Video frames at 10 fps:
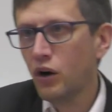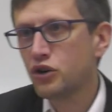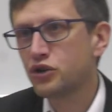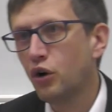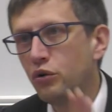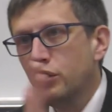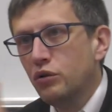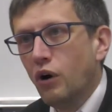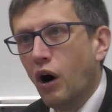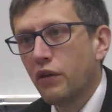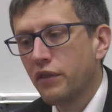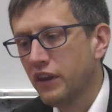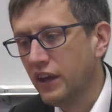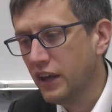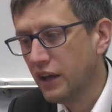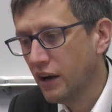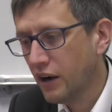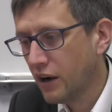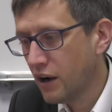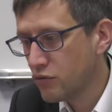shown you on the
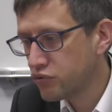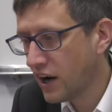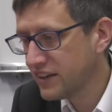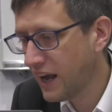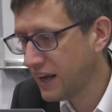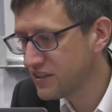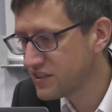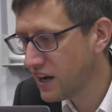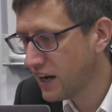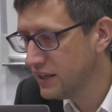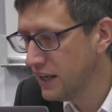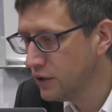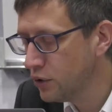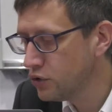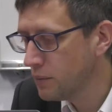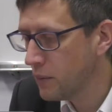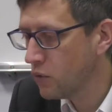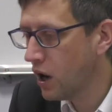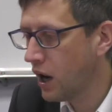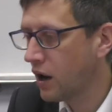right-hand side, Les Lieux de
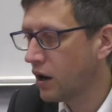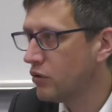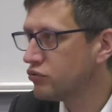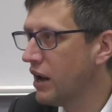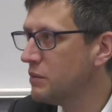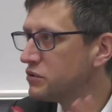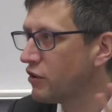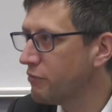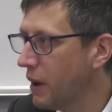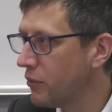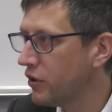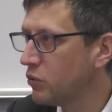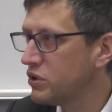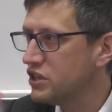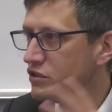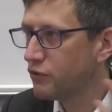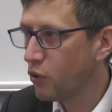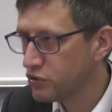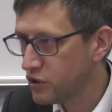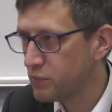Mémoire, Realms of Memory, which is of
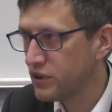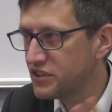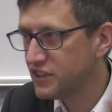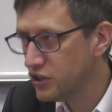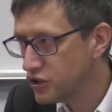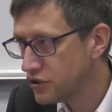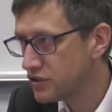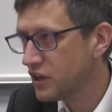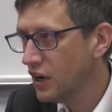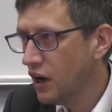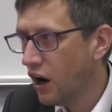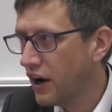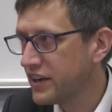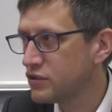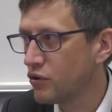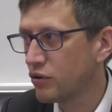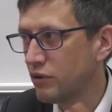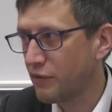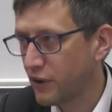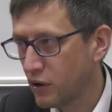course a prestigious
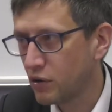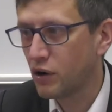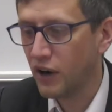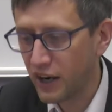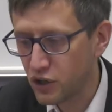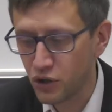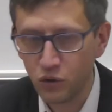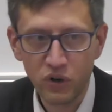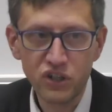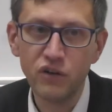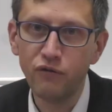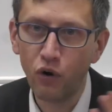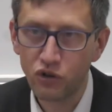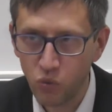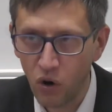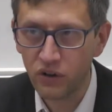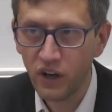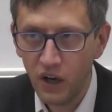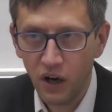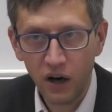historiographical collection which devotes one
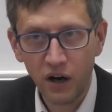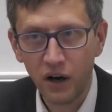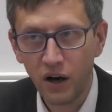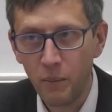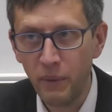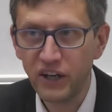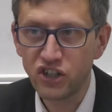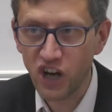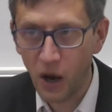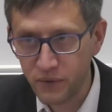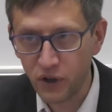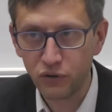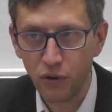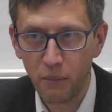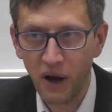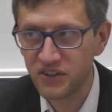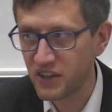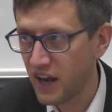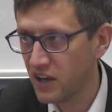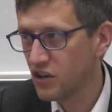big chapter to the
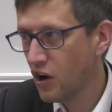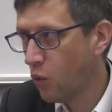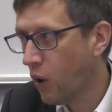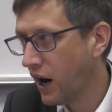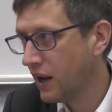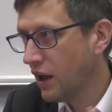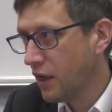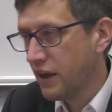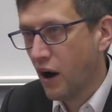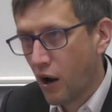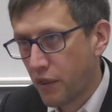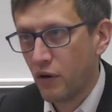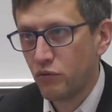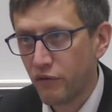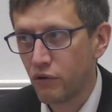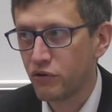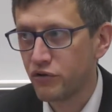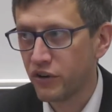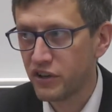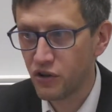Marseillaise, while the other
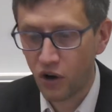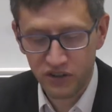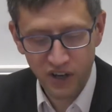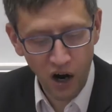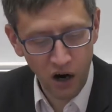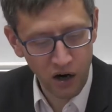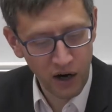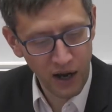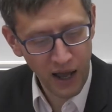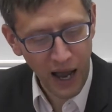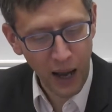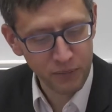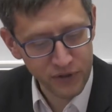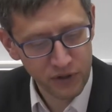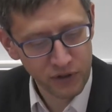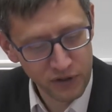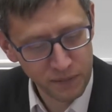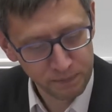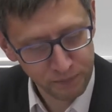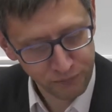revolutionary songs are absent.